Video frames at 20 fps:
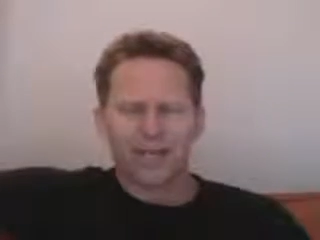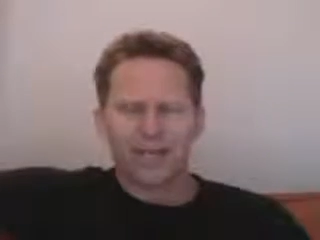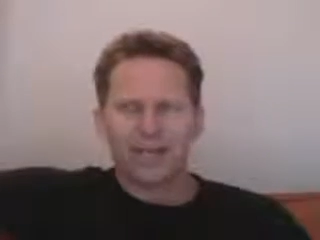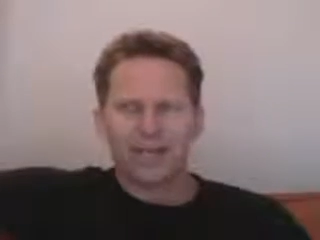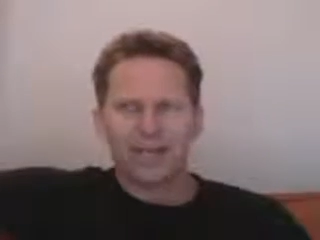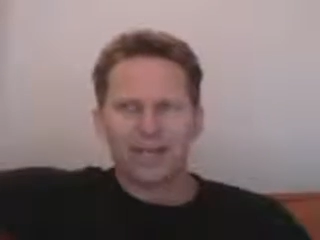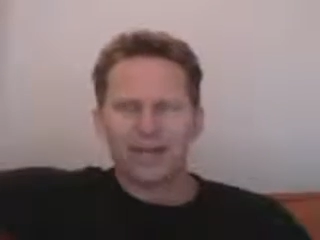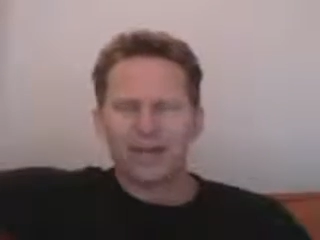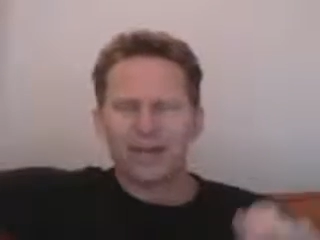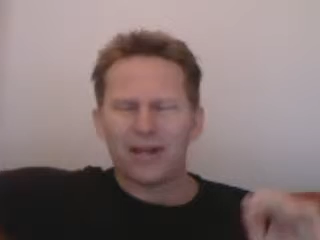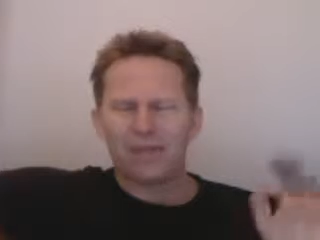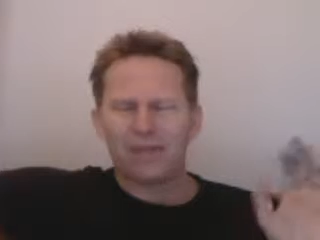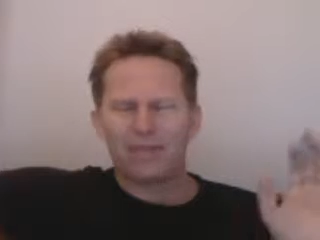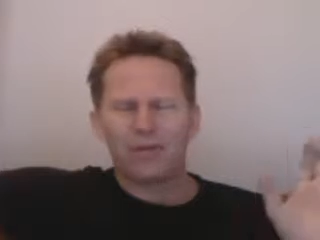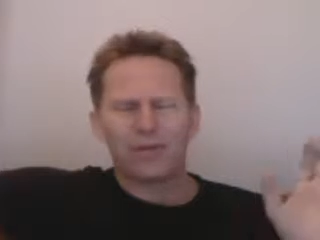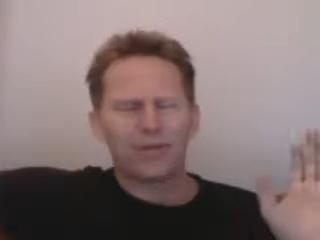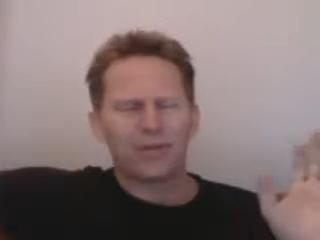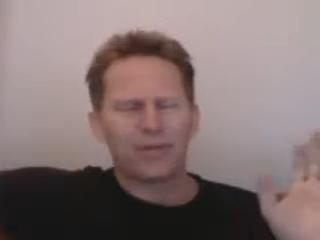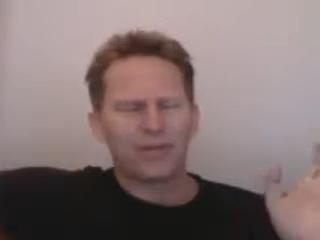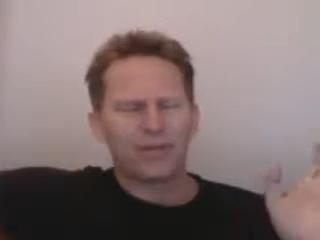these
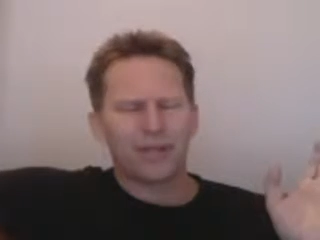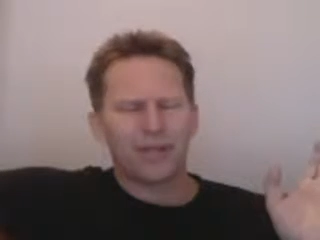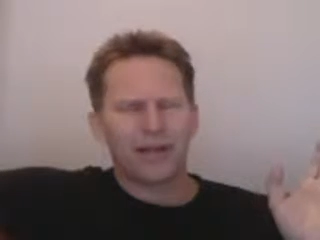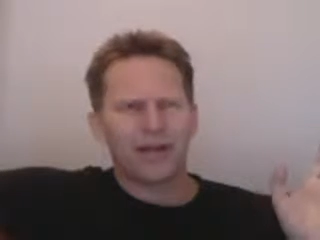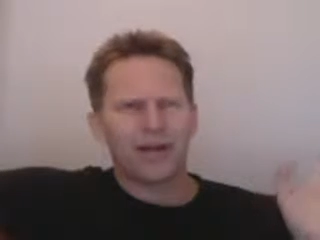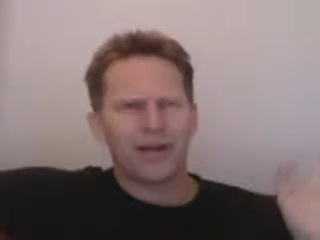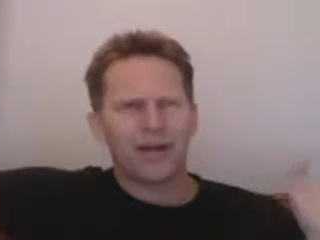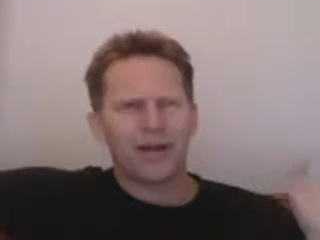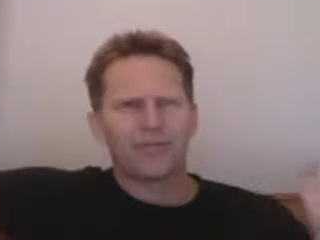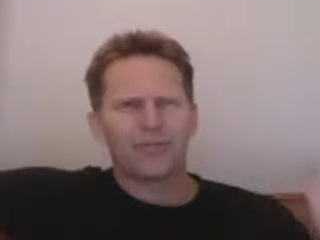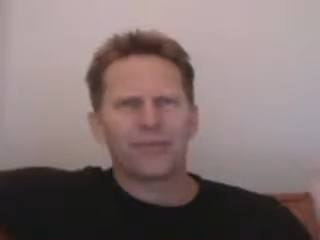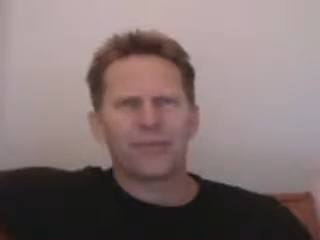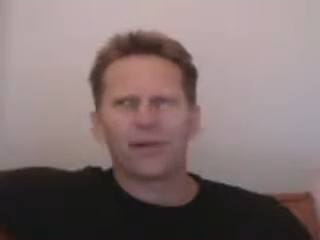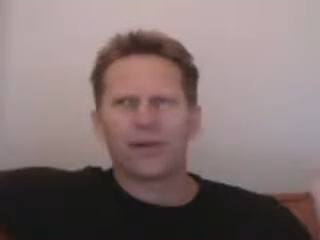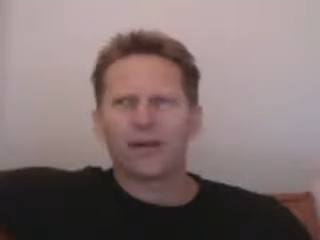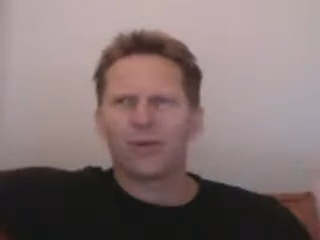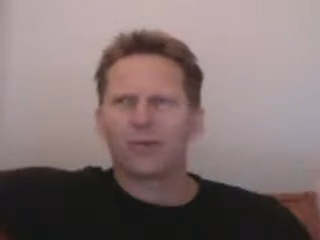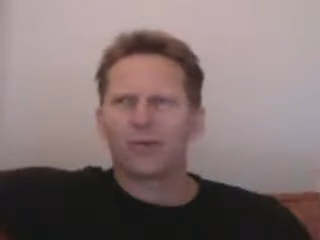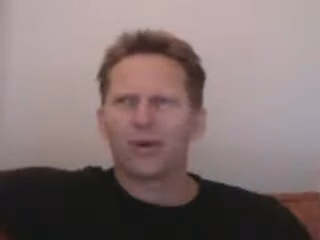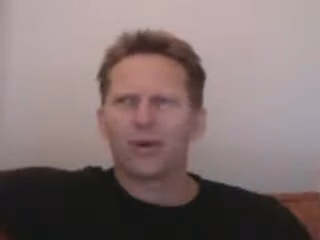numbers that are out
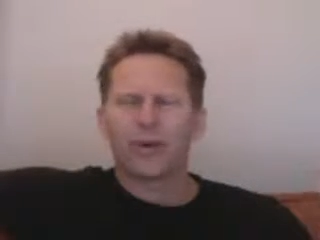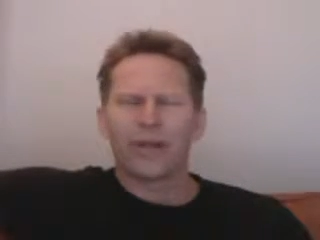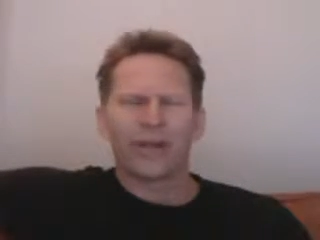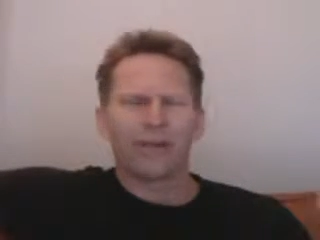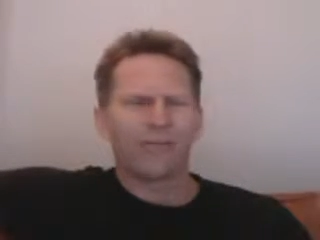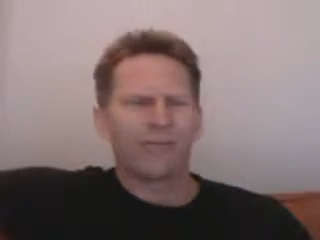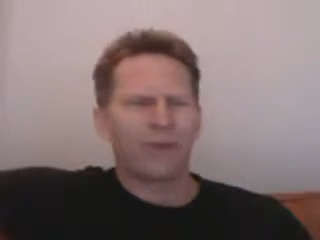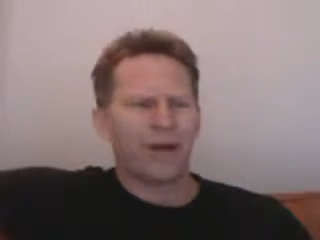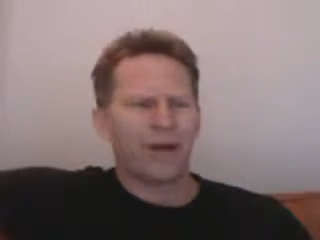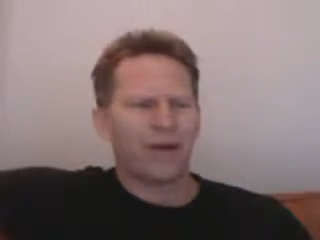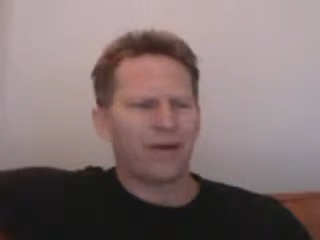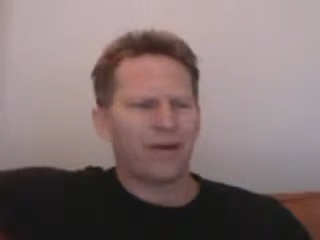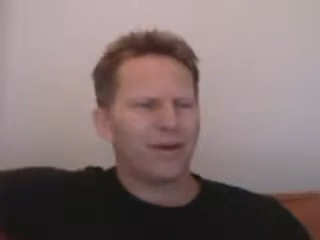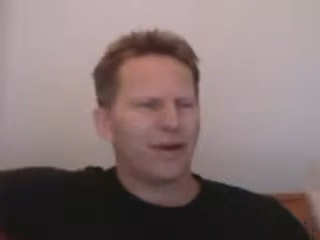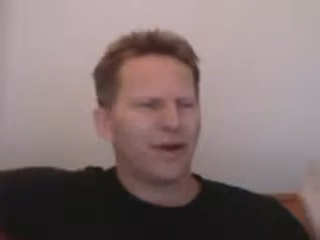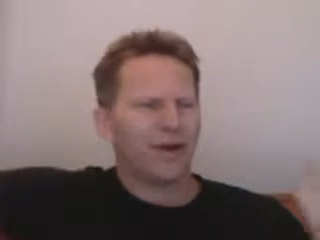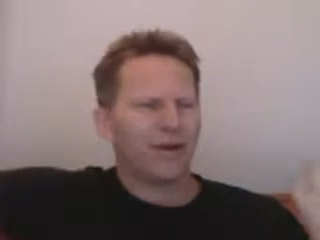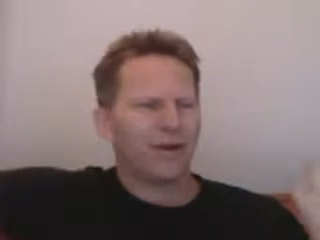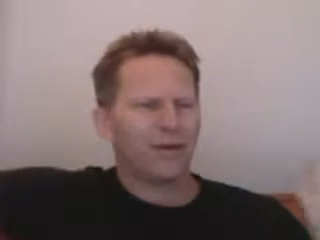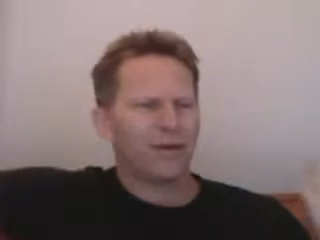there where we compare
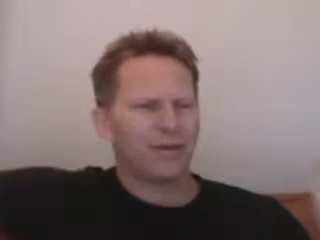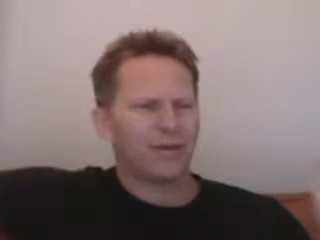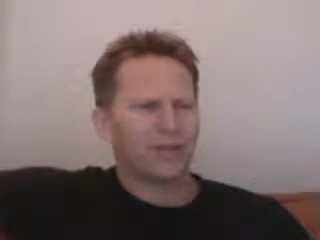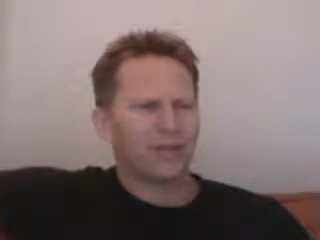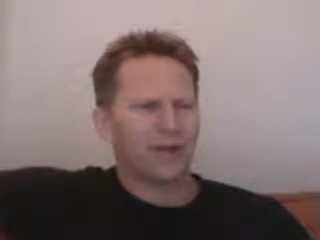dollars